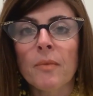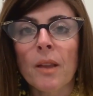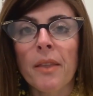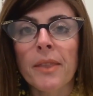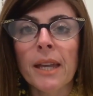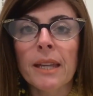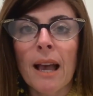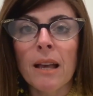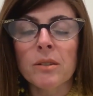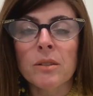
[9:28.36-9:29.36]
And then he
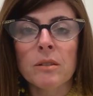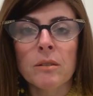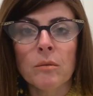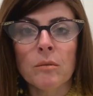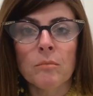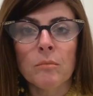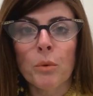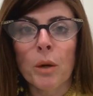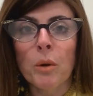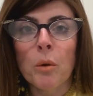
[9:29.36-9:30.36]
asked,
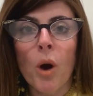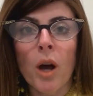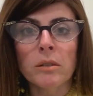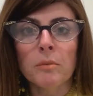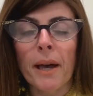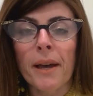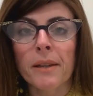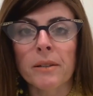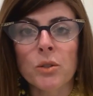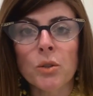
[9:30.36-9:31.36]
when we walked
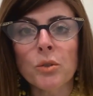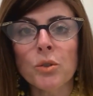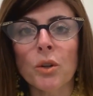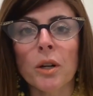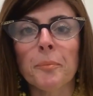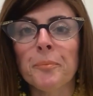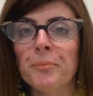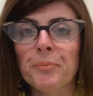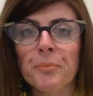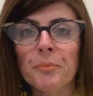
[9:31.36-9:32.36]
by the sorcerer,
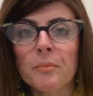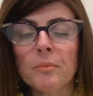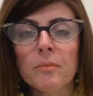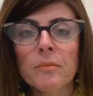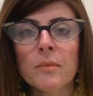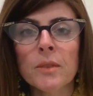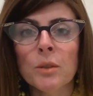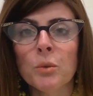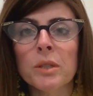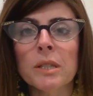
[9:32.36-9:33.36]

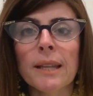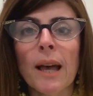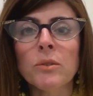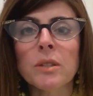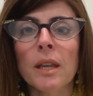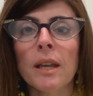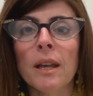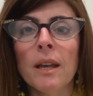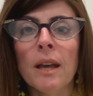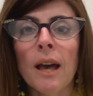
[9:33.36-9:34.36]
who was announcing
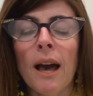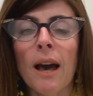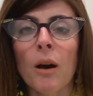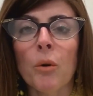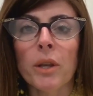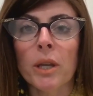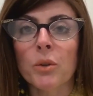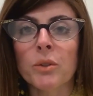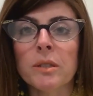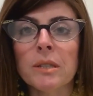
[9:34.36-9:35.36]
how he
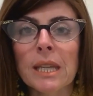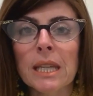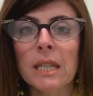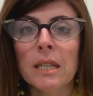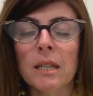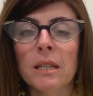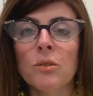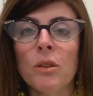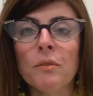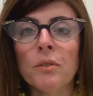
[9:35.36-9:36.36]
could see
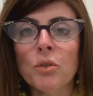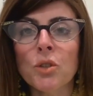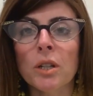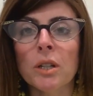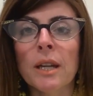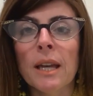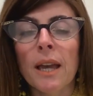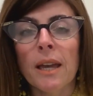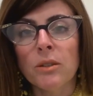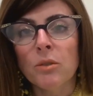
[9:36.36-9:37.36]
into the future,
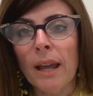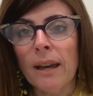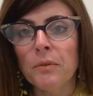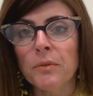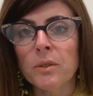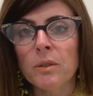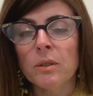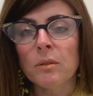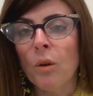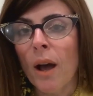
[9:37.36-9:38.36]
and you laughed.
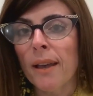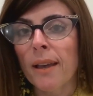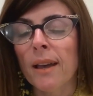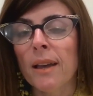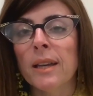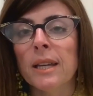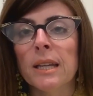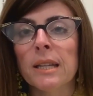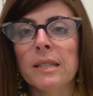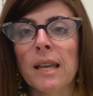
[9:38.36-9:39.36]
Why?
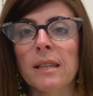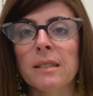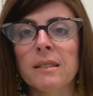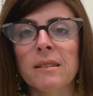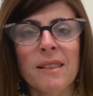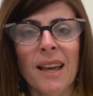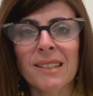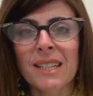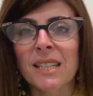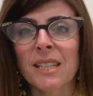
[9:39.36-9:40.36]
He says,
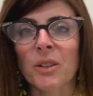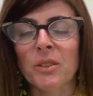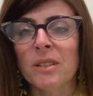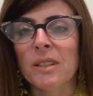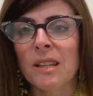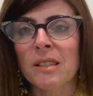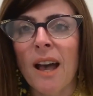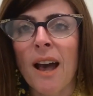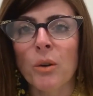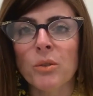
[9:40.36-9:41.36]
that idiot, his
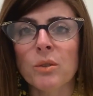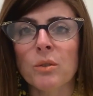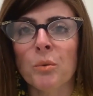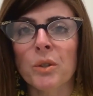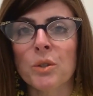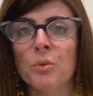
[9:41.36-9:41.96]
house was